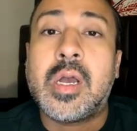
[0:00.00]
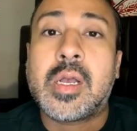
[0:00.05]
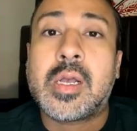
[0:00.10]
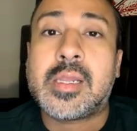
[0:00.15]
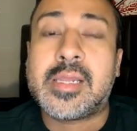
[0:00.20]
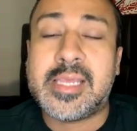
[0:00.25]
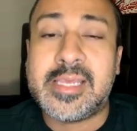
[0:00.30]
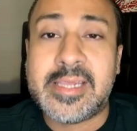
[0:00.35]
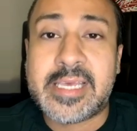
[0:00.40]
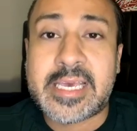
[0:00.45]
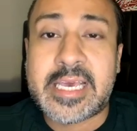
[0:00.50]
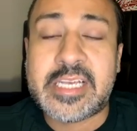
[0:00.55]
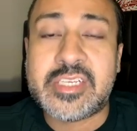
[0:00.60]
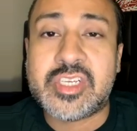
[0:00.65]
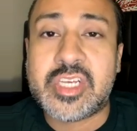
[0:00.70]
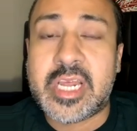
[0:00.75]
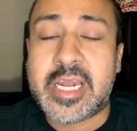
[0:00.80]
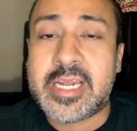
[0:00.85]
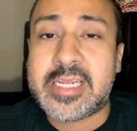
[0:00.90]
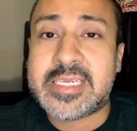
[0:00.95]
clean the
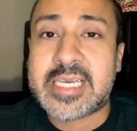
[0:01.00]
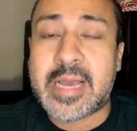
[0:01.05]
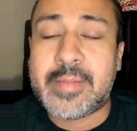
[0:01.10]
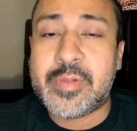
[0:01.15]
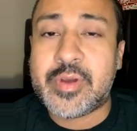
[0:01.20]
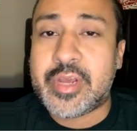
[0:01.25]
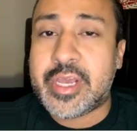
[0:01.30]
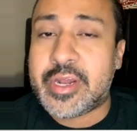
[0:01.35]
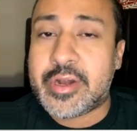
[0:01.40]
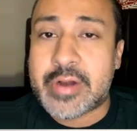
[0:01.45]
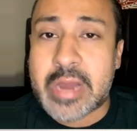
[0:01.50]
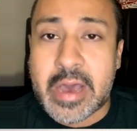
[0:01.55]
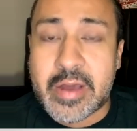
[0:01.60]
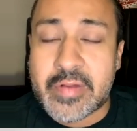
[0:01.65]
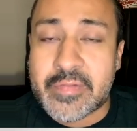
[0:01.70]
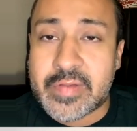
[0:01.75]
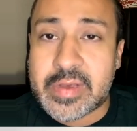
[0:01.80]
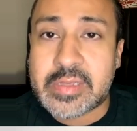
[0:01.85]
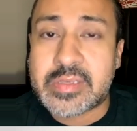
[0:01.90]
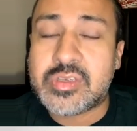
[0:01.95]
kitchen anytime you're in or out
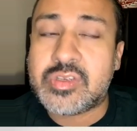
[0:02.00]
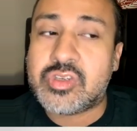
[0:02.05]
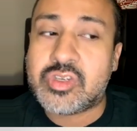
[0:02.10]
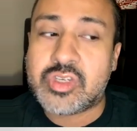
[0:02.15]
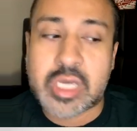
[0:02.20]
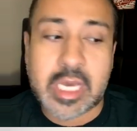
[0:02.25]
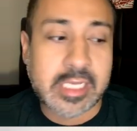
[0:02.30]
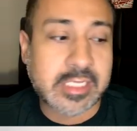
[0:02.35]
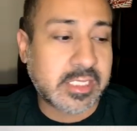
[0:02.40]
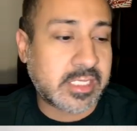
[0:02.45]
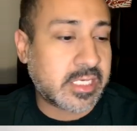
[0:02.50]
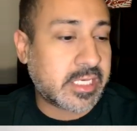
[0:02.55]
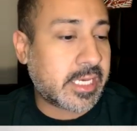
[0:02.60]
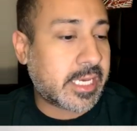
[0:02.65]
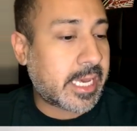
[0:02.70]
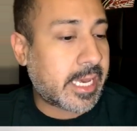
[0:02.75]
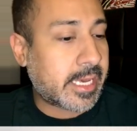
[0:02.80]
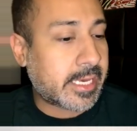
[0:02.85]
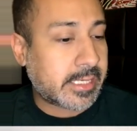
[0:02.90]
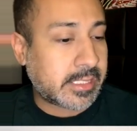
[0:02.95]
of it, just in
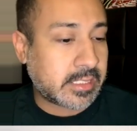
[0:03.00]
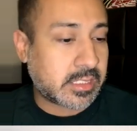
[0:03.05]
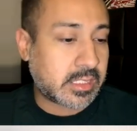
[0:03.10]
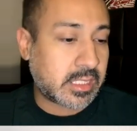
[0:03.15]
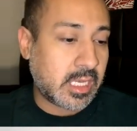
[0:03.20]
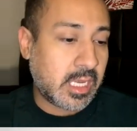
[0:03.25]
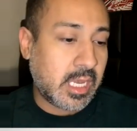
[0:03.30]
case.